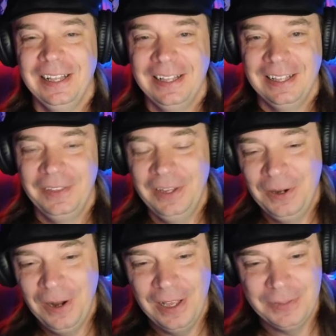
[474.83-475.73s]
then
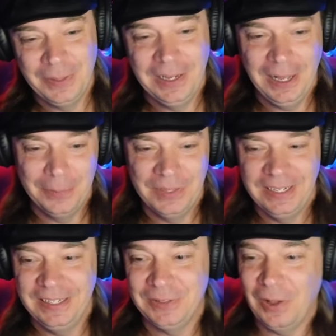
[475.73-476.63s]
her husband comes in.
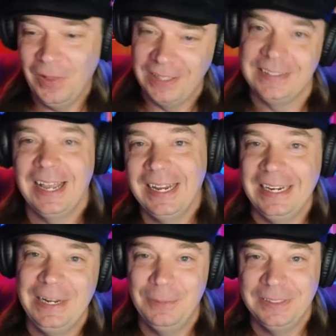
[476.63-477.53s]
He's all excited.
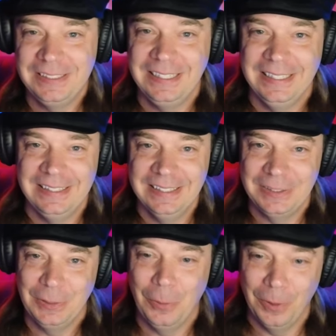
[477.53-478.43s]
He wants to get
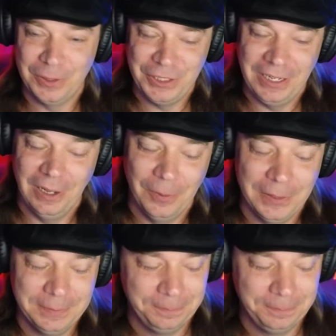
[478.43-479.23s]
this orgy going.